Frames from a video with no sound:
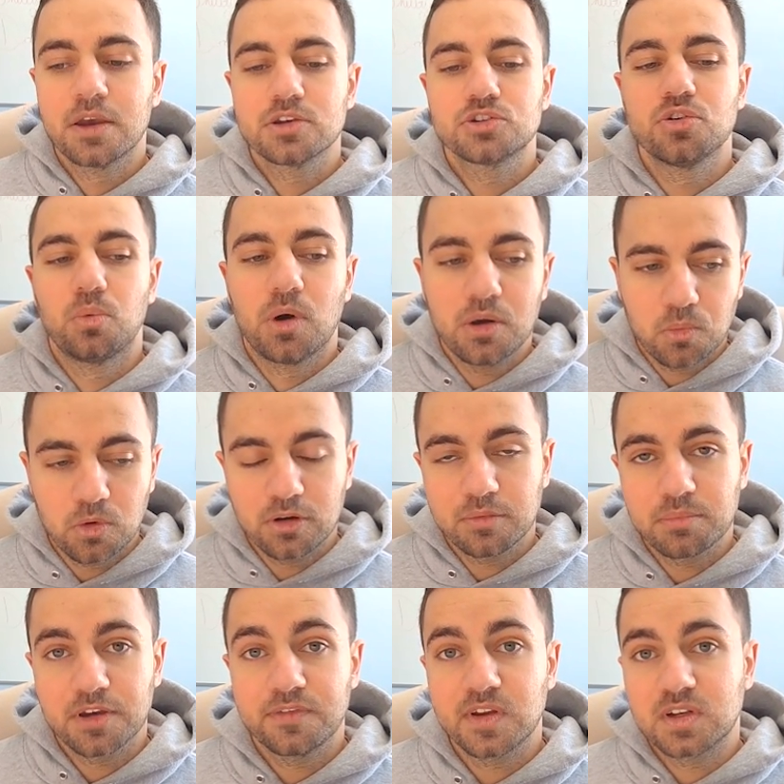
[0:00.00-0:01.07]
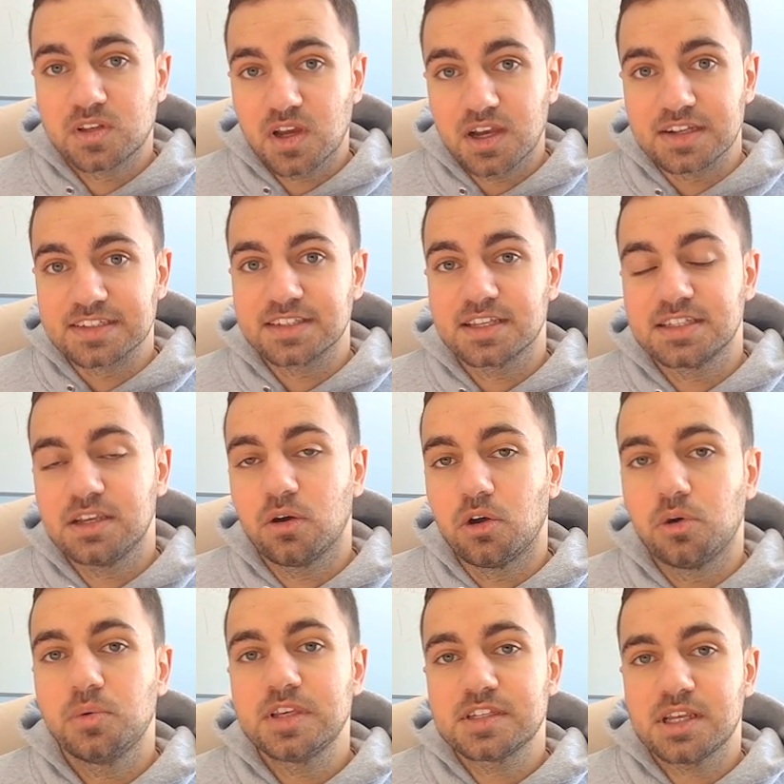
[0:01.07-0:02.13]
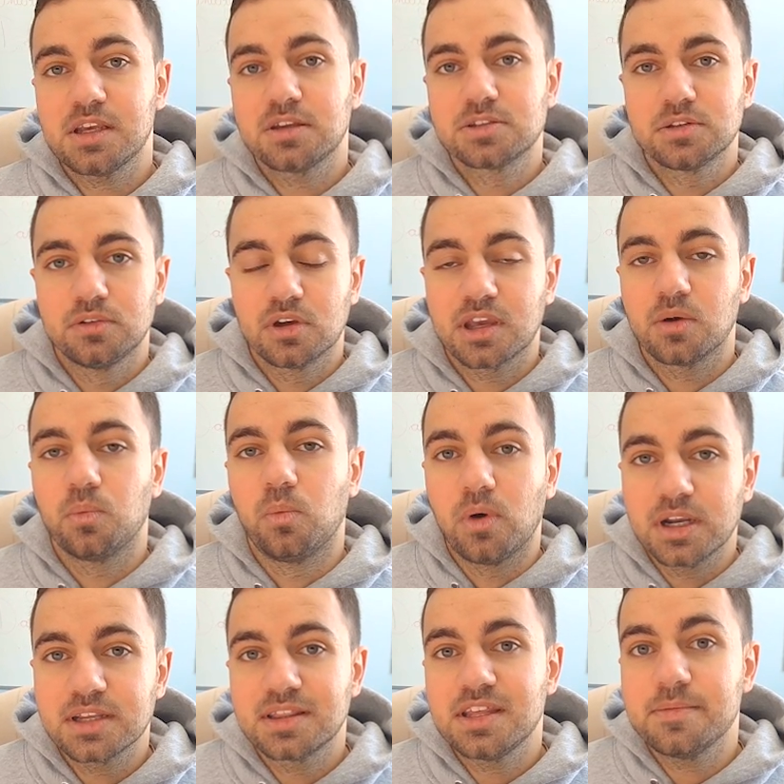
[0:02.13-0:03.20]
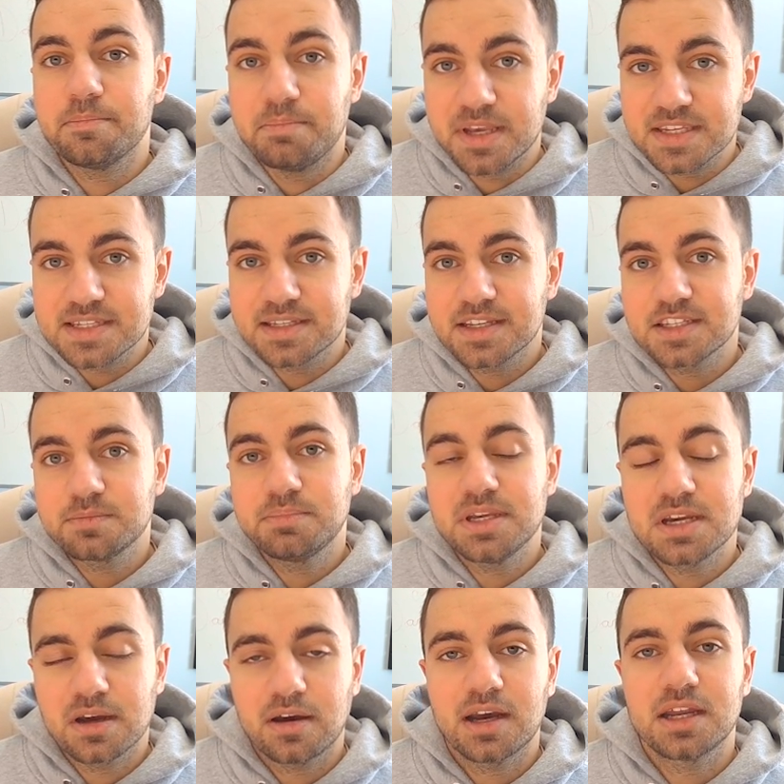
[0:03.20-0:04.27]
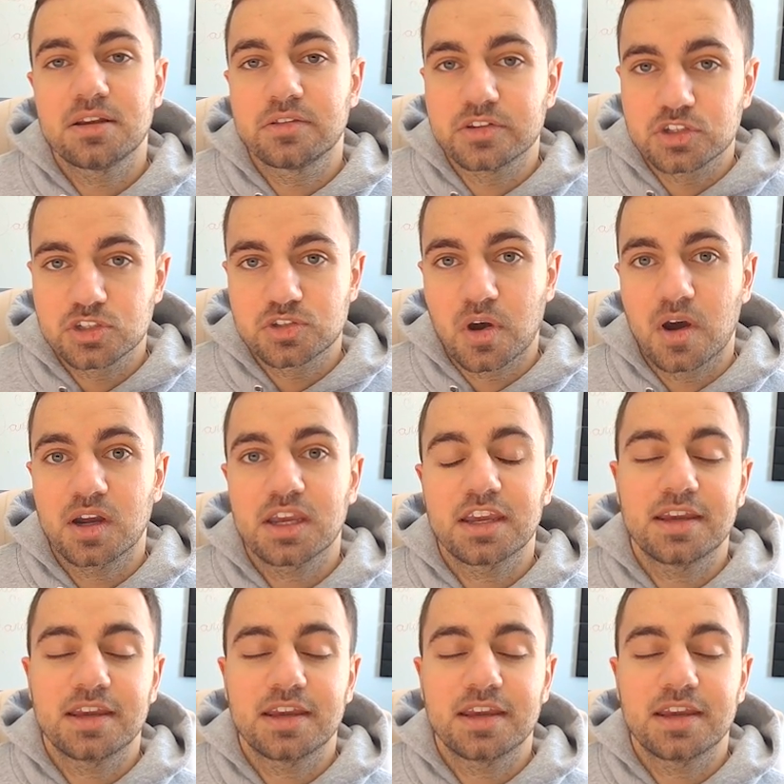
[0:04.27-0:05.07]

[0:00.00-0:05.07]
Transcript: So what Warren Buffett does is he always takes a look at what the business behind the stock